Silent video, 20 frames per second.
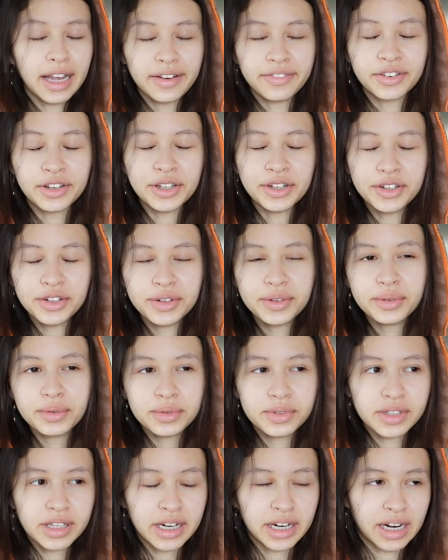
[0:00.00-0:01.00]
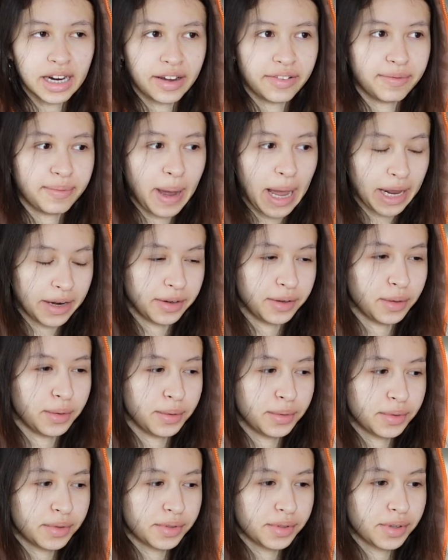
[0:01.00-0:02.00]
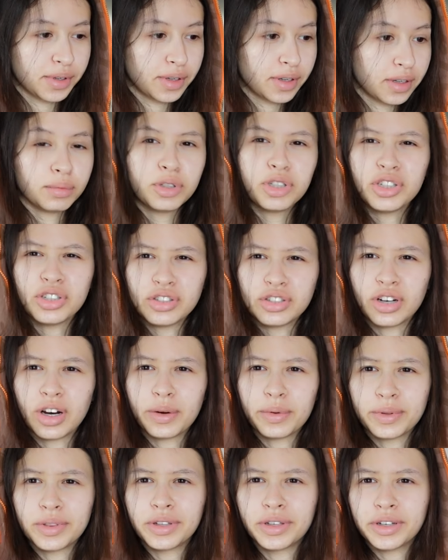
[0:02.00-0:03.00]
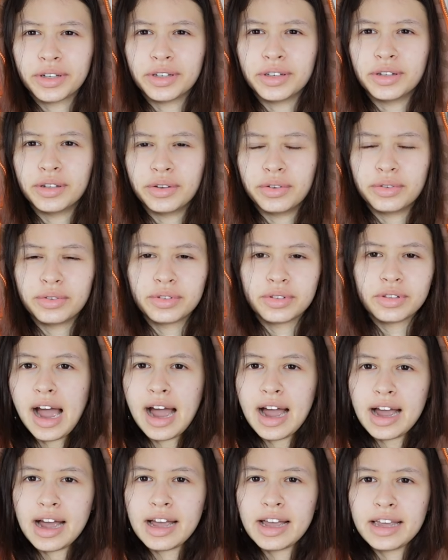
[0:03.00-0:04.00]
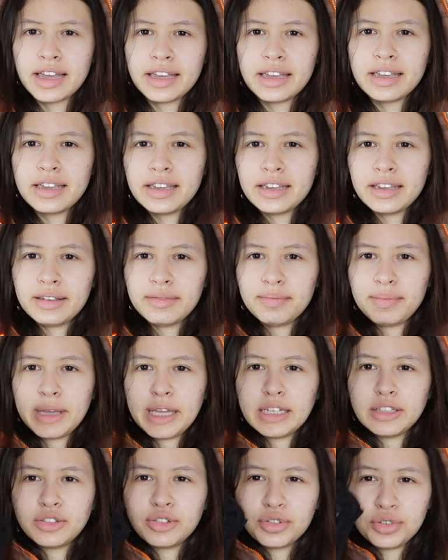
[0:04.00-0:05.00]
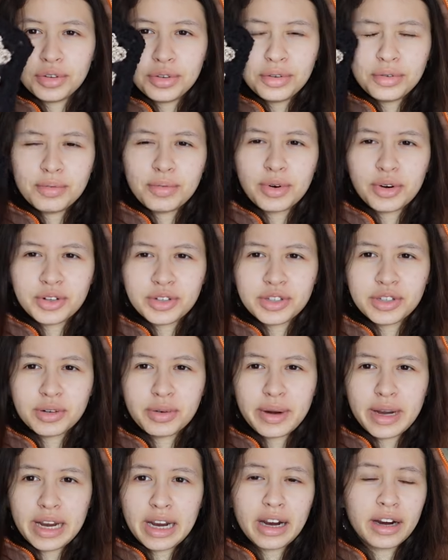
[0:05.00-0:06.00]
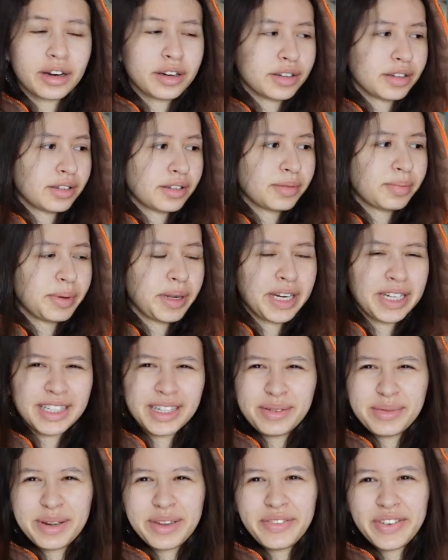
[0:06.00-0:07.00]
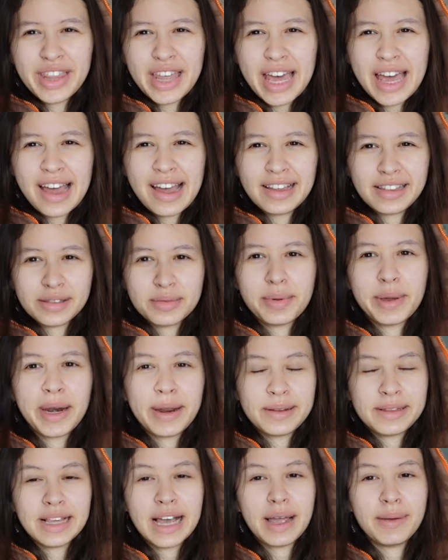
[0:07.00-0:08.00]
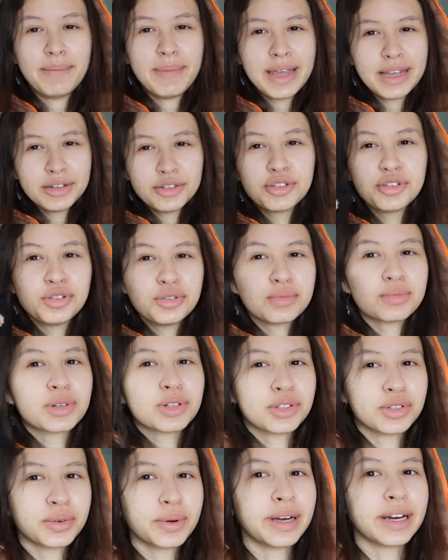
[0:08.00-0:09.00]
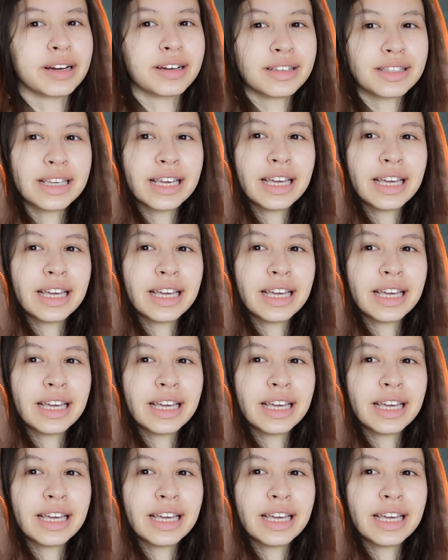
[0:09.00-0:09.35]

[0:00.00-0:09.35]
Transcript: have good news and I have bad news. We should start with the good news. I made two more squares, but I didn't weave in the ends, but I, I made two more squares,